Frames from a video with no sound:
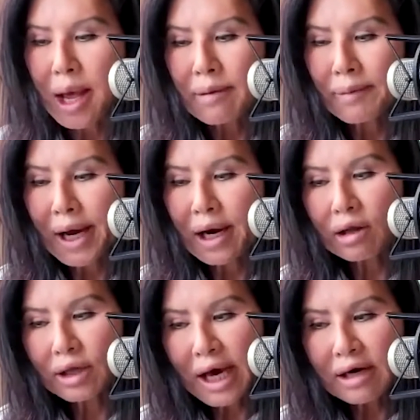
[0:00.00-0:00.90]
But a
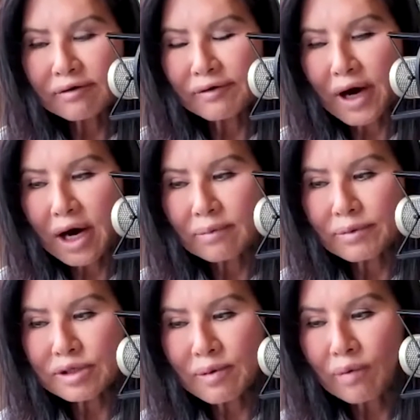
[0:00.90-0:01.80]
lot of
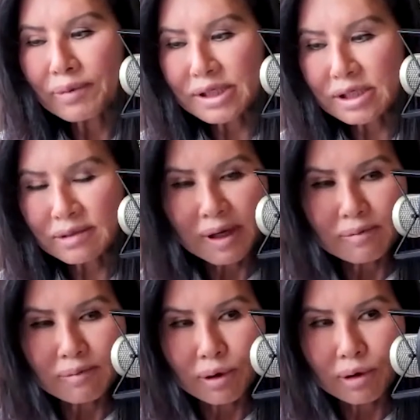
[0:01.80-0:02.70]
small business
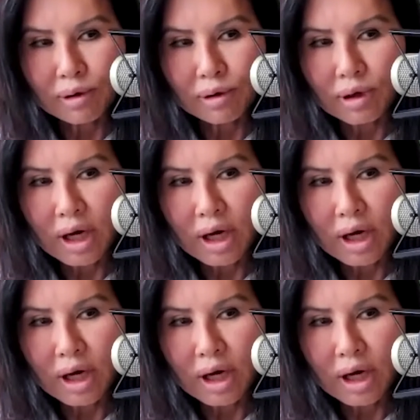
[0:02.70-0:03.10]
people,